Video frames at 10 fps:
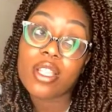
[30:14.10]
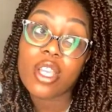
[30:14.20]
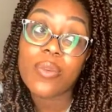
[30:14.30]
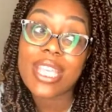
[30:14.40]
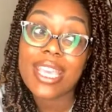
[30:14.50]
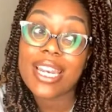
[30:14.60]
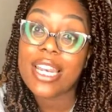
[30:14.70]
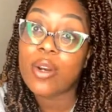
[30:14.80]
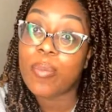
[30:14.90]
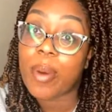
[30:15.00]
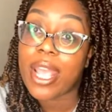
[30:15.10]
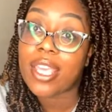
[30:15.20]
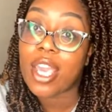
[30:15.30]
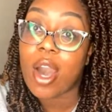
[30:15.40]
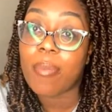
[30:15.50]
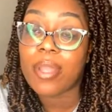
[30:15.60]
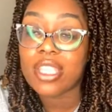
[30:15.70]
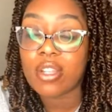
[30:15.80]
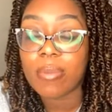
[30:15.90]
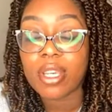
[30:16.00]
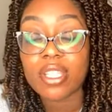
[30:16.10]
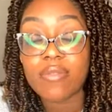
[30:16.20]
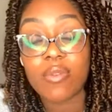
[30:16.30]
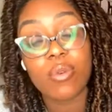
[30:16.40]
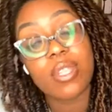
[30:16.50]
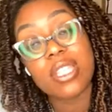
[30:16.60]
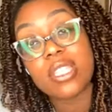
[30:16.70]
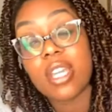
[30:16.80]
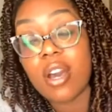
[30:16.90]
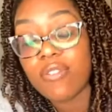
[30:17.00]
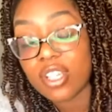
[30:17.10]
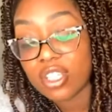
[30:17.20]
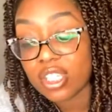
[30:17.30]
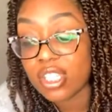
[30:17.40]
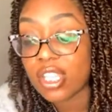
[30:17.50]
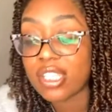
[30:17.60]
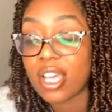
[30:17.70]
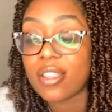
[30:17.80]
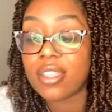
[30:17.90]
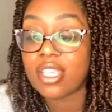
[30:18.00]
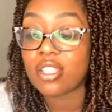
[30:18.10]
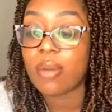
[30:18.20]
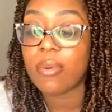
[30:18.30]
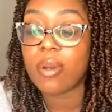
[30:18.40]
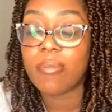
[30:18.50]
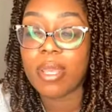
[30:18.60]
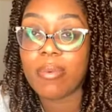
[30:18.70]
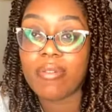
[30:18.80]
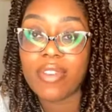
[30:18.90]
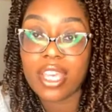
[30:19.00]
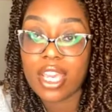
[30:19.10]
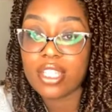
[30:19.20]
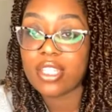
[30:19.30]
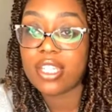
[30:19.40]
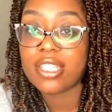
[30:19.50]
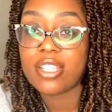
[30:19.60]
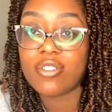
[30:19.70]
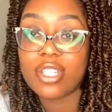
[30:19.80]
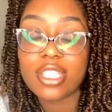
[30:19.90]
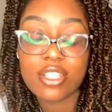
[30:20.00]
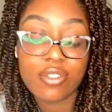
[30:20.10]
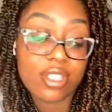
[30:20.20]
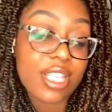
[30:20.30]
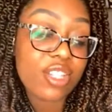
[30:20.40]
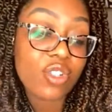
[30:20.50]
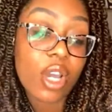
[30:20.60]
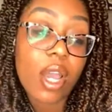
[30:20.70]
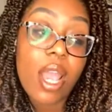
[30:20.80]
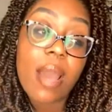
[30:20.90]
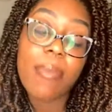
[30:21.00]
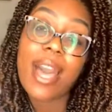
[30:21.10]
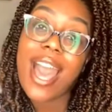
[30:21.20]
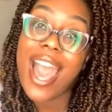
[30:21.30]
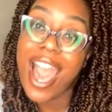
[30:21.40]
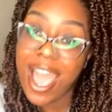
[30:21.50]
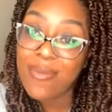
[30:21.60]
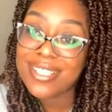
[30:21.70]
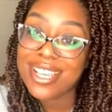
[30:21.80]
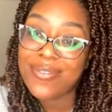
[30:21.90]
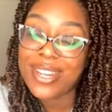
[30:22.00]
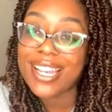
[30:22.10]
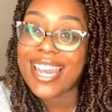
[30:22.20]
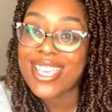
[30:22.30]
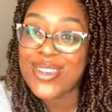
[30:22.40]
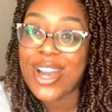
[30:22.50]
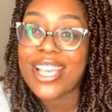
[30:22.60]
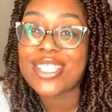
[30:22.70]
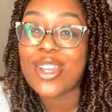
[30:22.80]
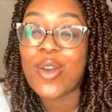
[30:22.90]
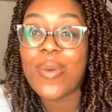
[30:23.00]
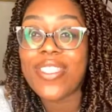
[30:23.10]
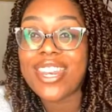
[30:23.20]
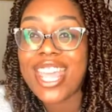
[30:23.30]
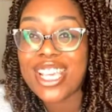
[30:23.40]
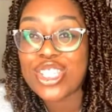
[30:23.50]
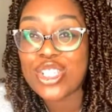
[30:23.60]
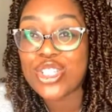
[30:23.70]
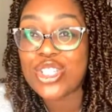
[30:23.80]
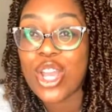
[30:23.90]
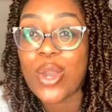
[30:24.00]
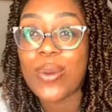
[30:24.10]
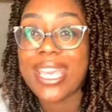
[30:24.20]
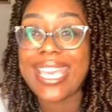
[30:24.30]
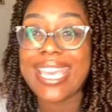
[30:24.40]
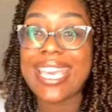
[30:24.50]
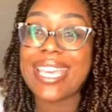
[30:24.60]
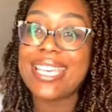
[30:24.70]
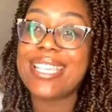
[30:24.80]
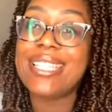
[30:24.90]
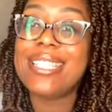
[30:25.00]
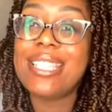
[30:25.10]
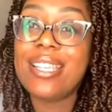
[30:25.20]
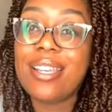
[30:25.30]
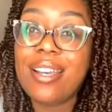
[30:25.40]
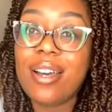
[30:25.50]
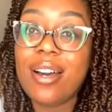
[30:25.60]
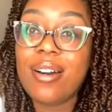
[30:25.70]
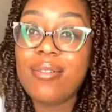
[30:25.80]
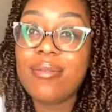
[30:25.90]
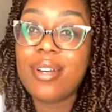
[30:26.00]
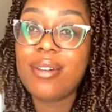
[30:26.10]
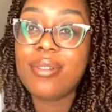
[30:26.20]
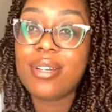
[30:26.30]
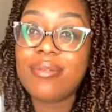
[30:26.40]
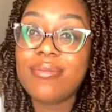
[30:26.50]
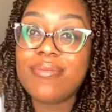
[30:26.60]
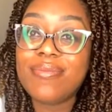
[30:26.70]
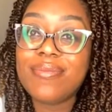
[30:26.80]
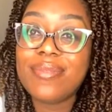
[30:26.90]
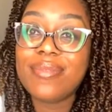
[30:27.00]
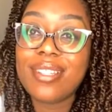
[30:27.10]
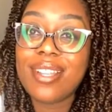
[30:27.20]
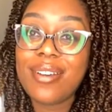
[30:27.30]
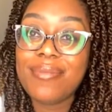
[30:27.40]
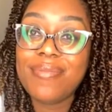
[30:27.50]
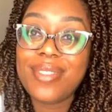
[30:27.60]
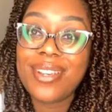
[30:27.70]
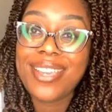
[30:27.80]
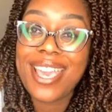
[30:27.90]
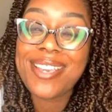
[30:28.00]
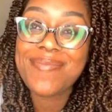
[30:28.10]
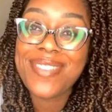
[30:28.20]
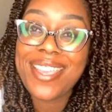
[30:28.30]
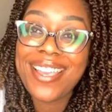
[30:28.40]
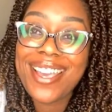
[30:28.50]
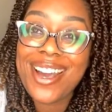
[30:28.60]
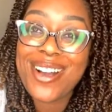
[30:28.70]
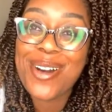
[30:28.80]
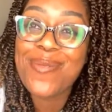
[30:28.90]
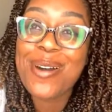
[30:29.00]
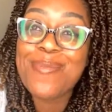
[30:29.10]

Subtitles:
So we're taking a little break, y'all, but it's not because of all this stuff. It's just that there's other things going on, people on vacation, etc., etc., etc. But I will definitely let you guys know when the next show is. Oh, hold on. Oh, okay. I got